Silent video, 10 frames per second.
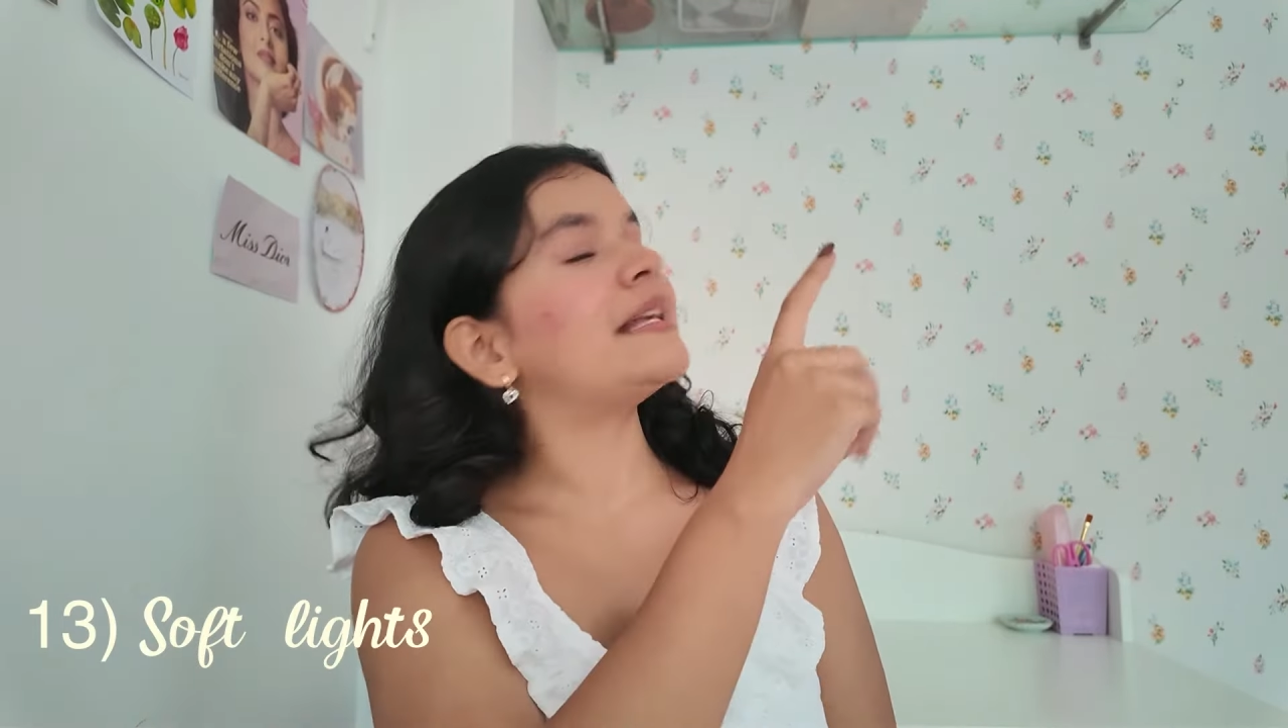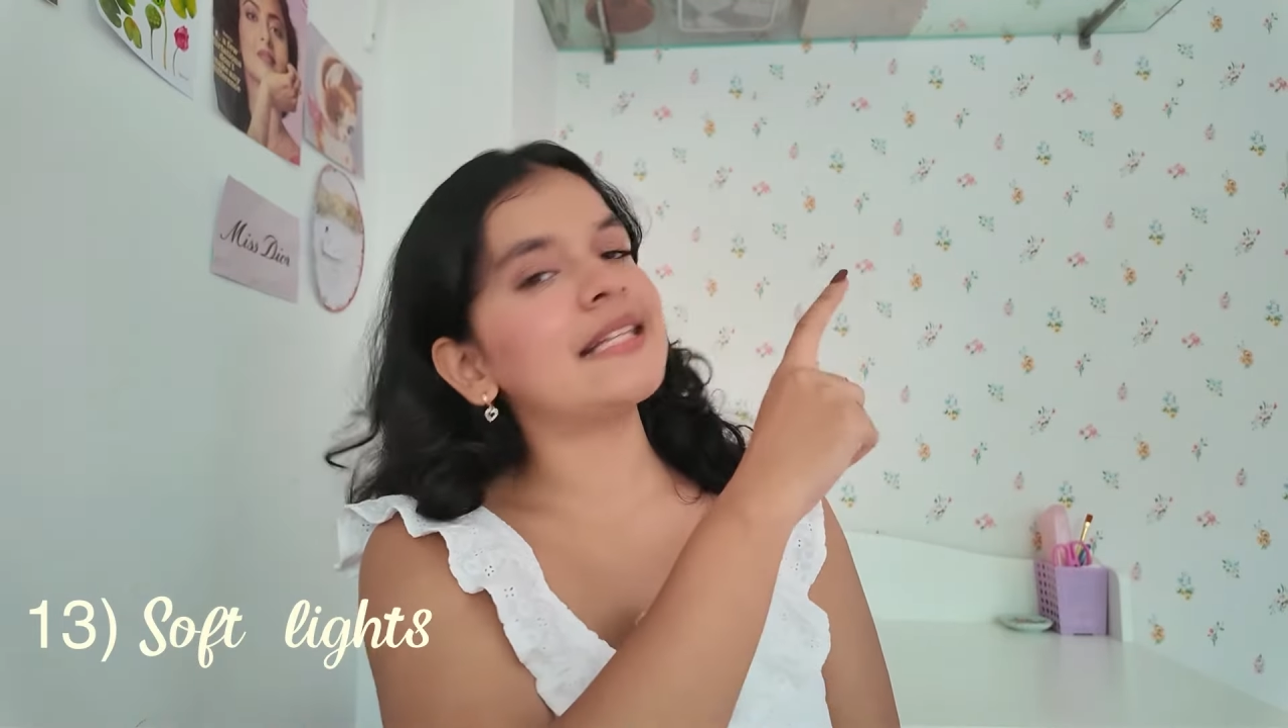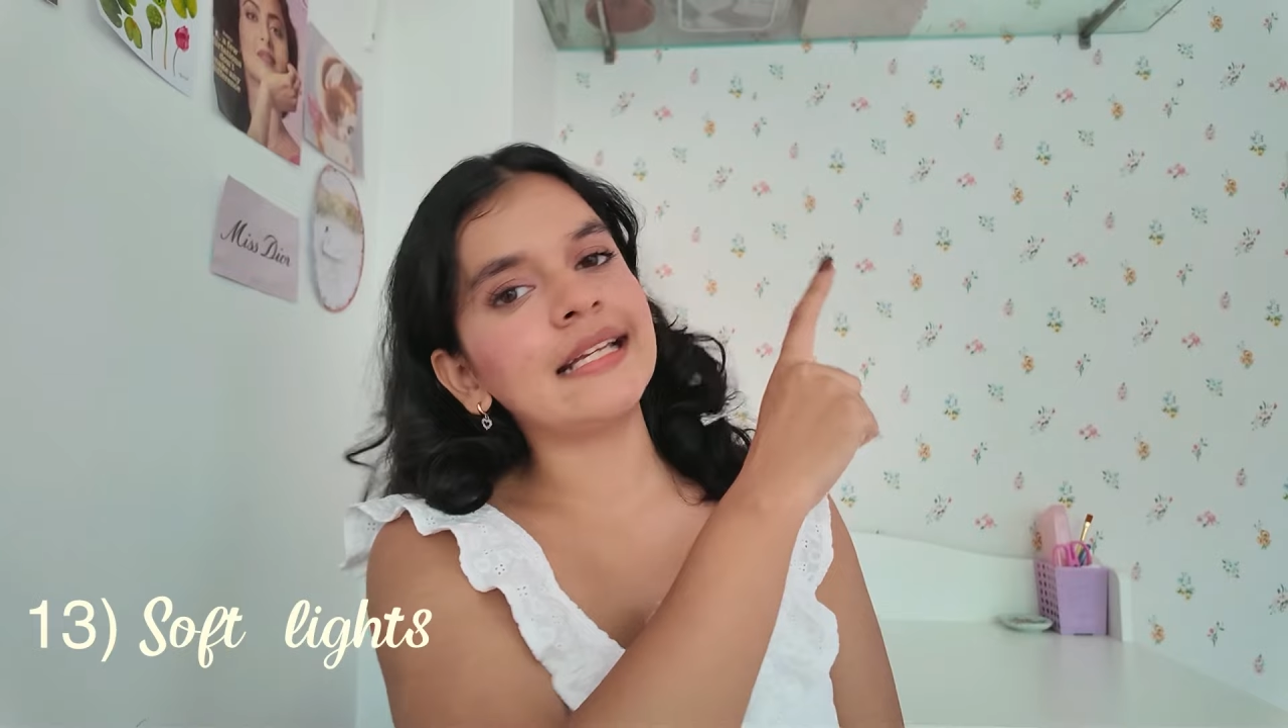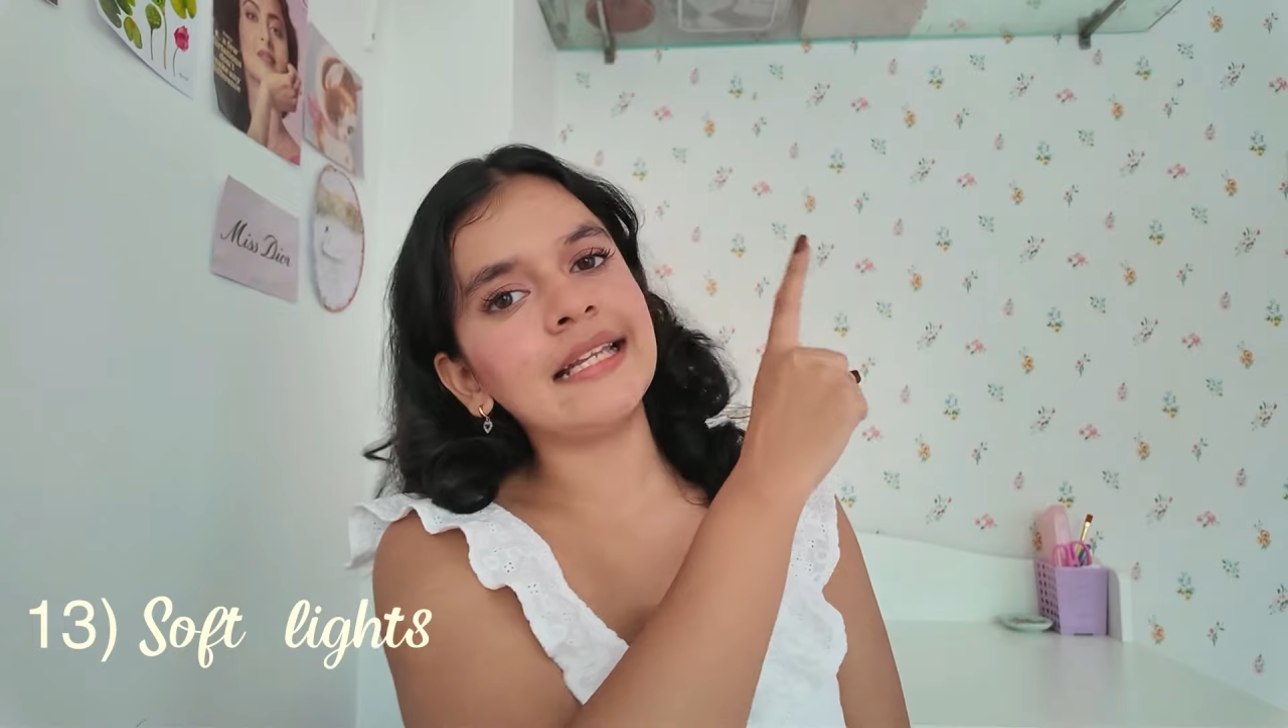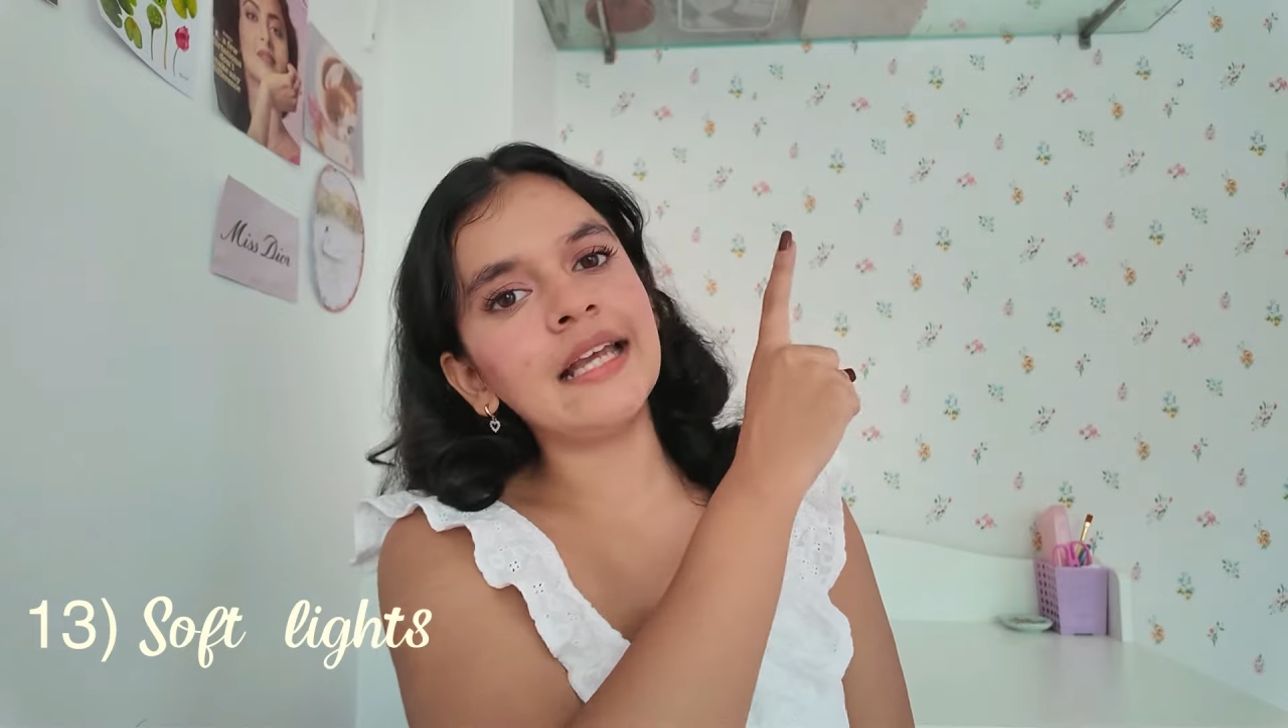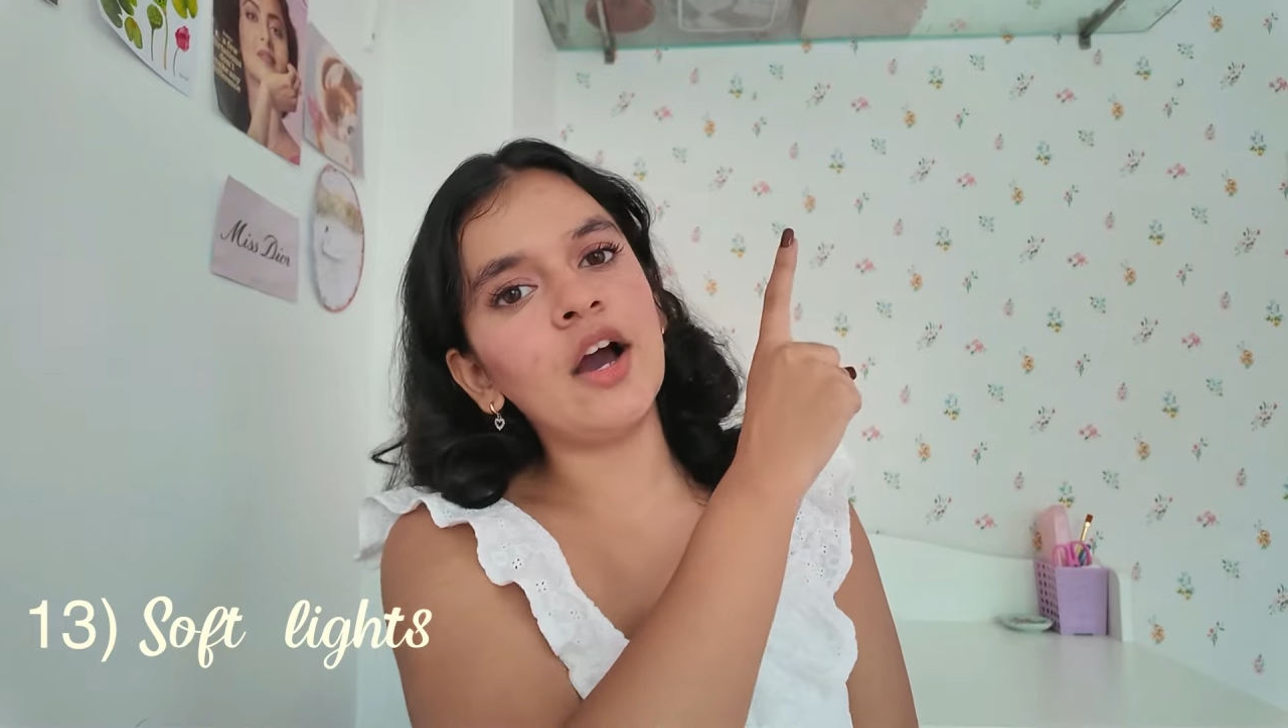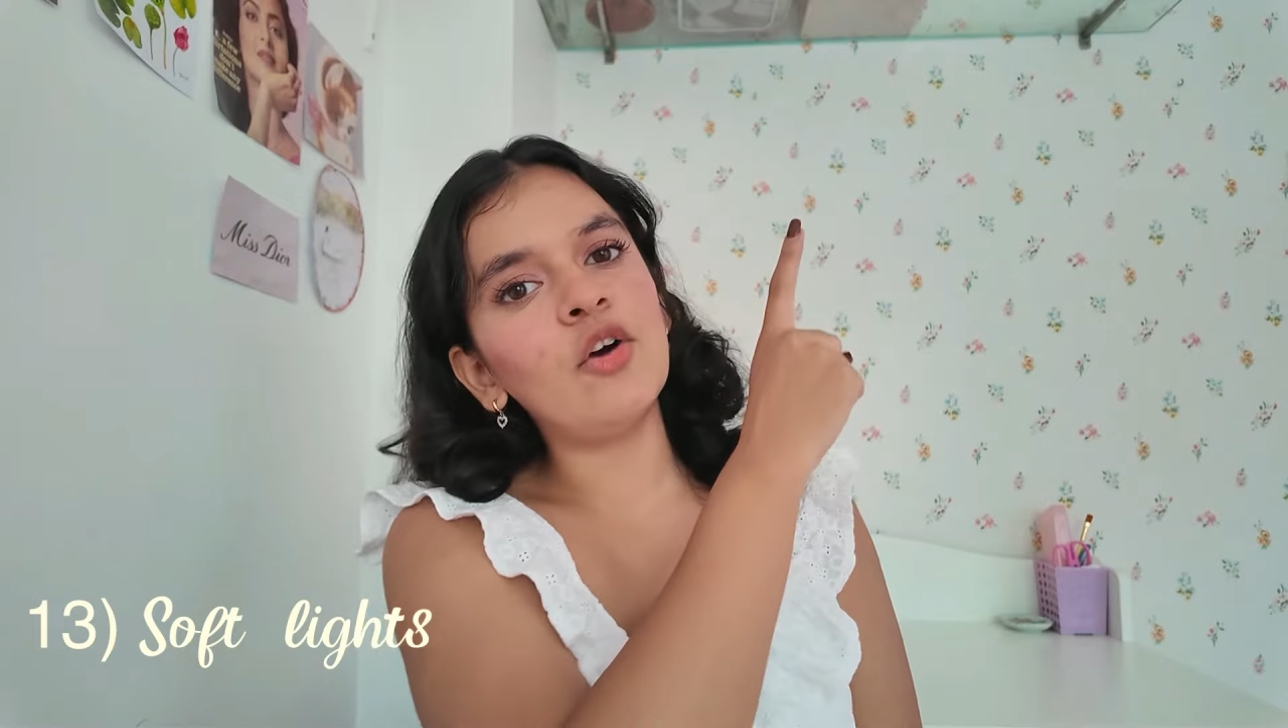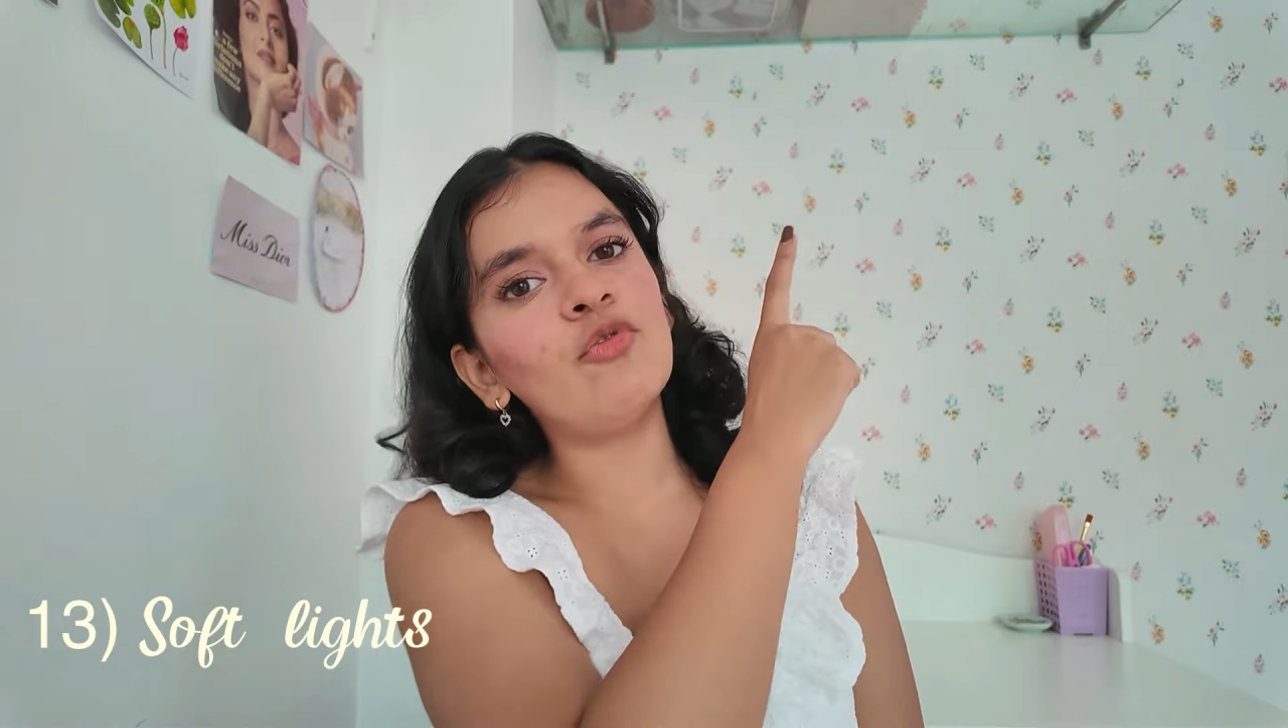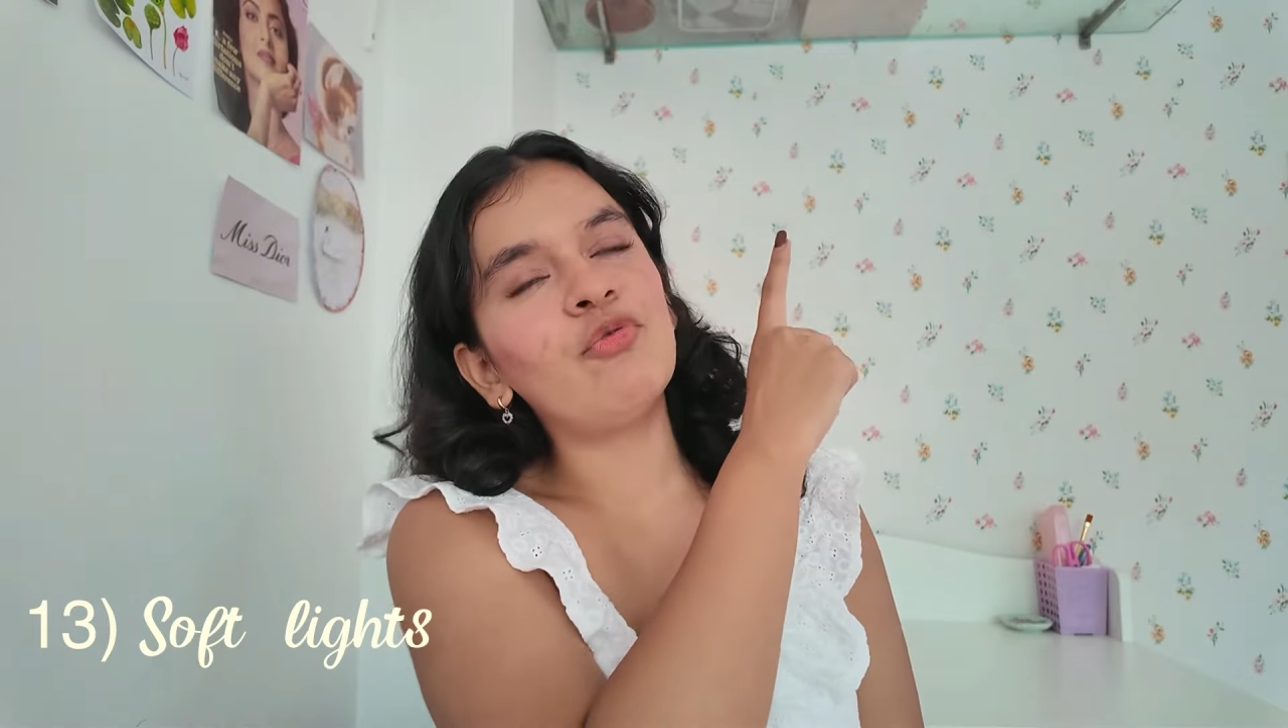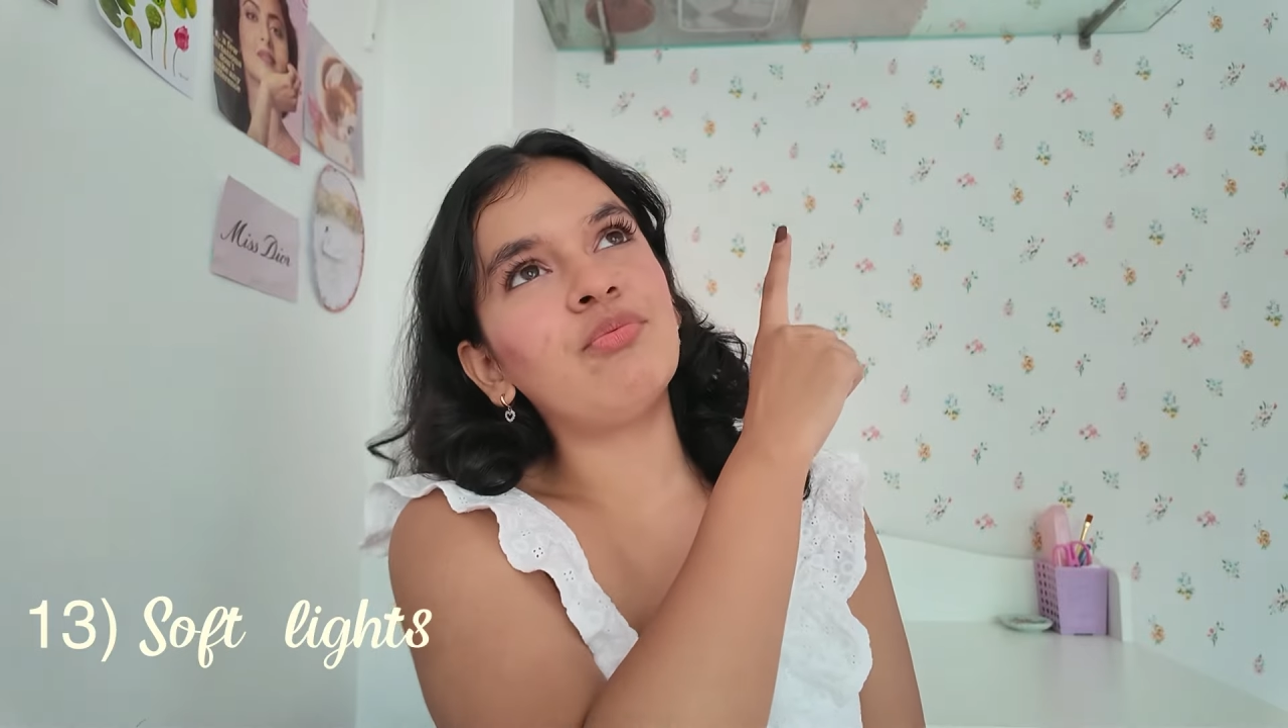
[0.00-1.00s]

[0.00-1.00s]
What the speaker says: basically a,